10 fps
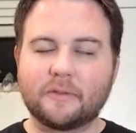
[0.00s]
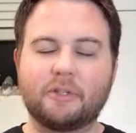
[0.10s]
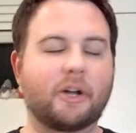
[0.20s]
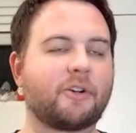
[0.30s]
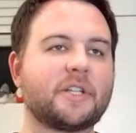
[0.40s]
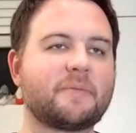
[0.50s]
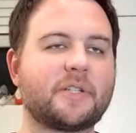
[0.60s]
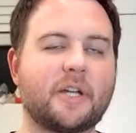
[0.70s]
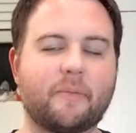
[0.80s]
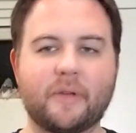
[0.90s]
You're out Christmas
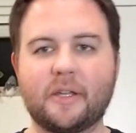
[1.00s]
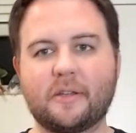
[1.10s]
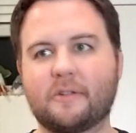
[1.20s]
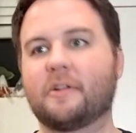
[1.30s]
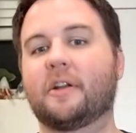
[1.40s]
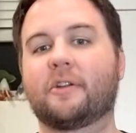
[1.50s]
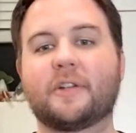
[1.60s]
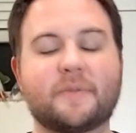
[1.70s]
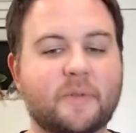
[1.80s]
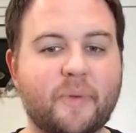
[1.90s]
shopping, you're at a
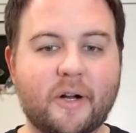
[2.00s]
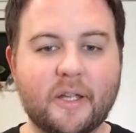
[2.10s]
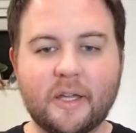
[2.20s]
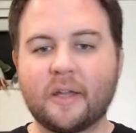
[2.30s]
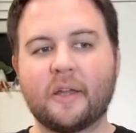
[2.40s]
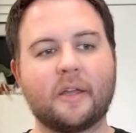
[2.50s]
Christmas party,